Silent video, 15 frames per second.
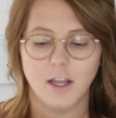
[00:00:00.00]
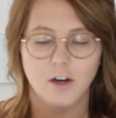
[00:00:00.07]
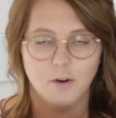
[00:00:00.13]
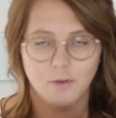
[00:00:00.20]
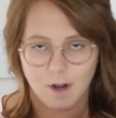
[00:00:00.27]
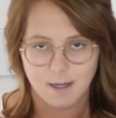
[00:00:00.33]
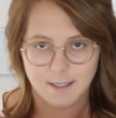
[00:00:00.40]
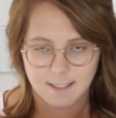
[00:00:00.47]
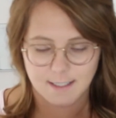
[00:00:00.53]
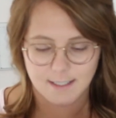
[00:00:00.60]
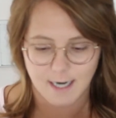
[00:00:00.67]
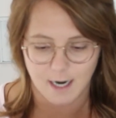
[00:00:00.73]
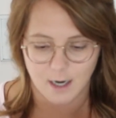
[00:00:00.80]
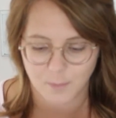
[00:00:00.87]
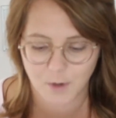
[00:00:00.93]
you know, not
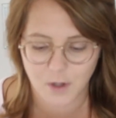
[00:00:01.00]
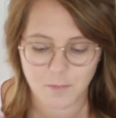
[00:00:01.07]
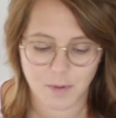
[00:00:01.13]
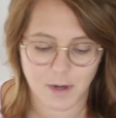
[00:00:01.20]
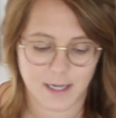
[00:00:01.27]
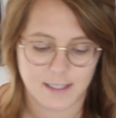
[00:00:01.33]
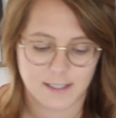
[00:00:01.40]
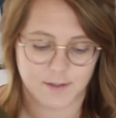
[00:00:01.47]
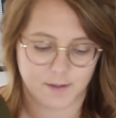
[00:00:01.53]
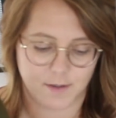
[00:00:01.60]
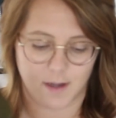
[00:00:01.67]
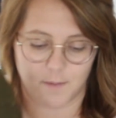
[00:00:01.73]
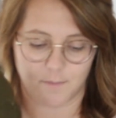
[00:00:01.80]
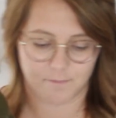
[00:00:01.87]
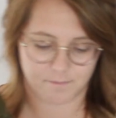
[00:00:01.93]
terrible, but it's,
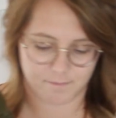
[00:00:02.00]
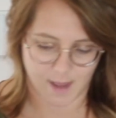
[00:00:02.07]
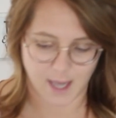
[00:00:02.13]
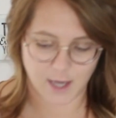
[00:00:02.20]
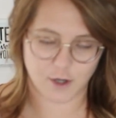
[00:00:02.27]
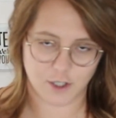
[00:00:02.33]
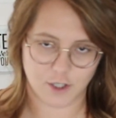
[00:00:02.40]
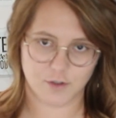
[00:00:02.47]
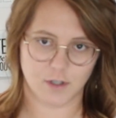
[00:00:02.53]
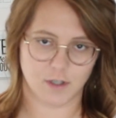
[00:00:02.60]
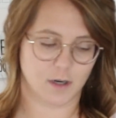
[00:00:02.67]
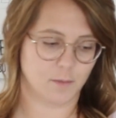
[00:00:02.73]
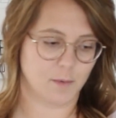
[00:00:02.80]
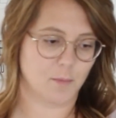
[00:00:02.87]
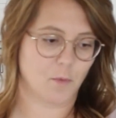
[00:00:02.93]
I could use a
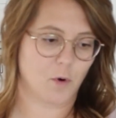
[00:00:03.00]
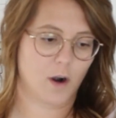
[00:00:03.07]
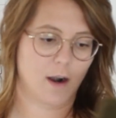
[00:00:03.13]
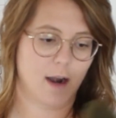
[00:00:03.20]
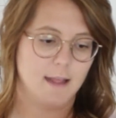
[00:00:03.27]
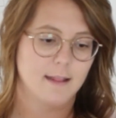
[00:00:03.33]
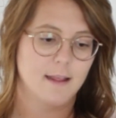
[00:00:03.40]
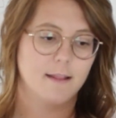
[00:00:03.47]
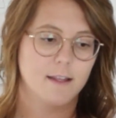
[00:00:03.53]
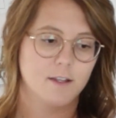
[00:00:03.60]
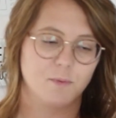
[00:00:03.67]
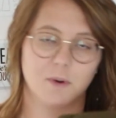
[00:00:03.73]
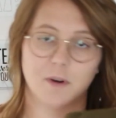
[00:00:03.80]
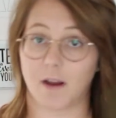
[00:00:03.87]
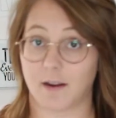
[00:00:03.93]
little bit more. And then
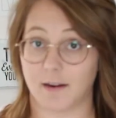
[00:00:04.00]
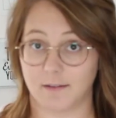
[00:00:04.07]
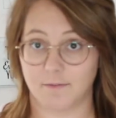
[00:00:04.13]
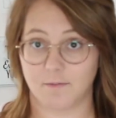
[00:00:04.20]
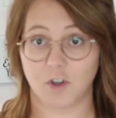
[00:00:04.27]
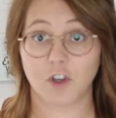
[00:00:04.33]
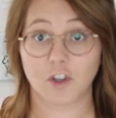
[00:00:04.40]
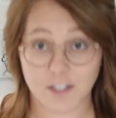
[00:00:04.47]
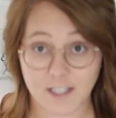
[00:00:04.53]
this one, you'll